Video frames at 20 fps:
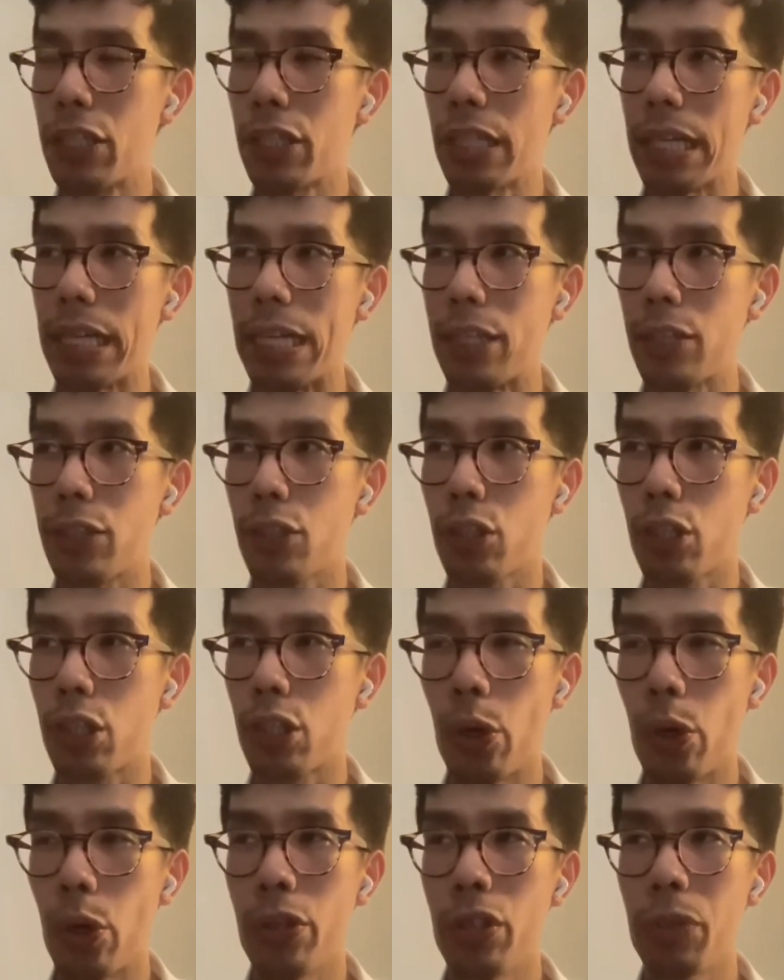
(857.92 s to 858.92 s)
it's
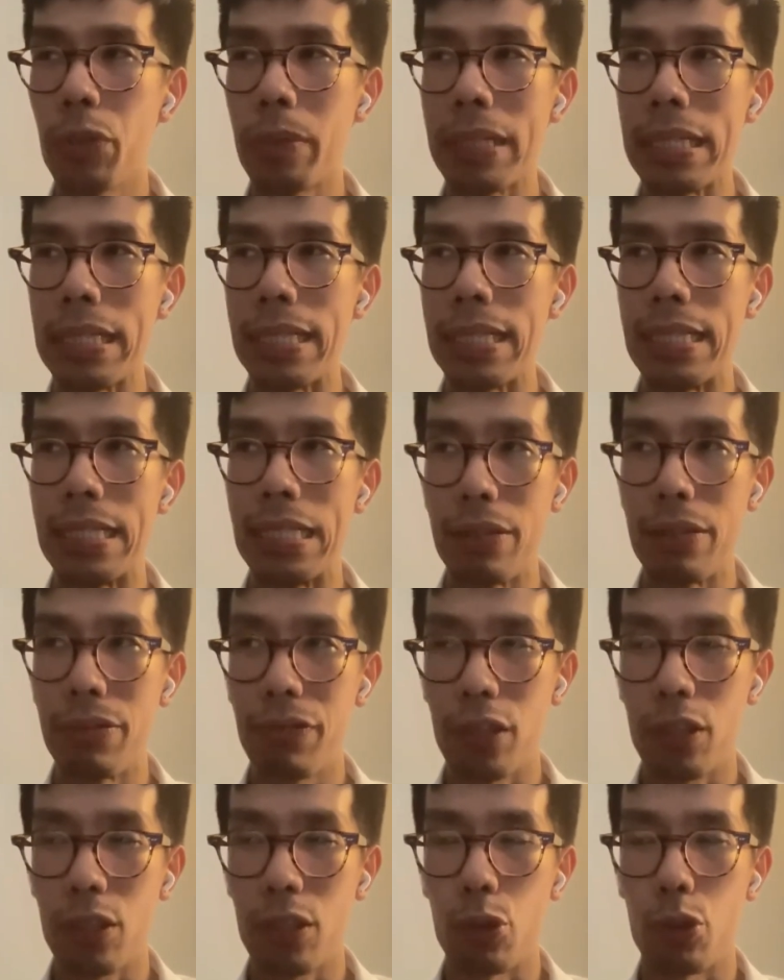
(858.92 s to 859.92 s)
going to be
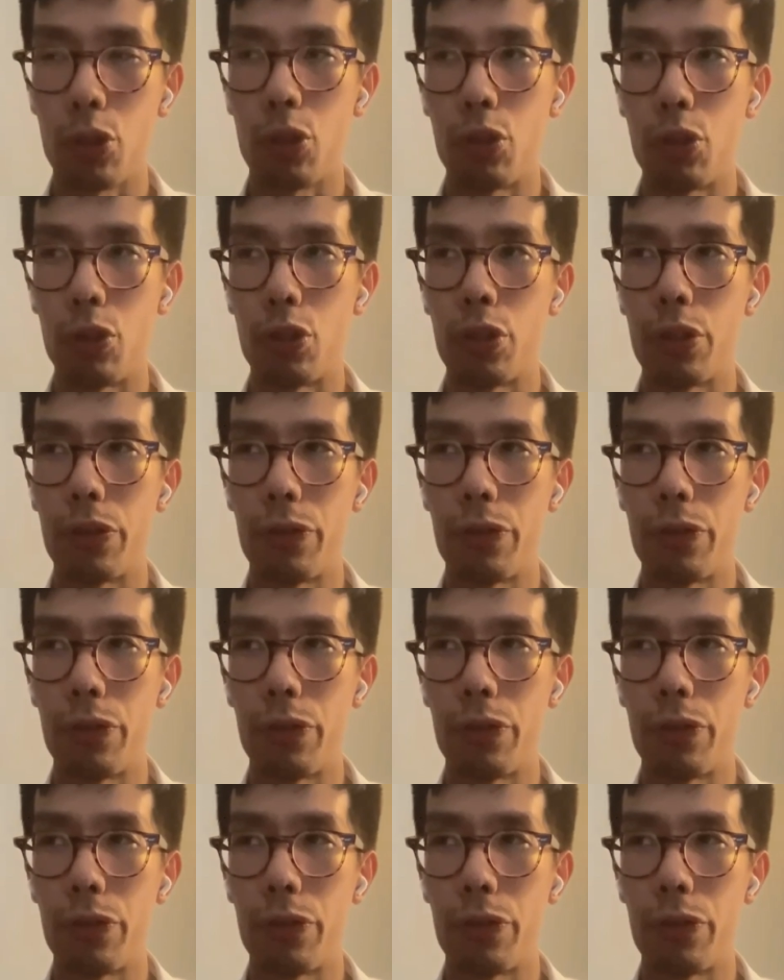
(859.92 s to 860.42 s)
difficult to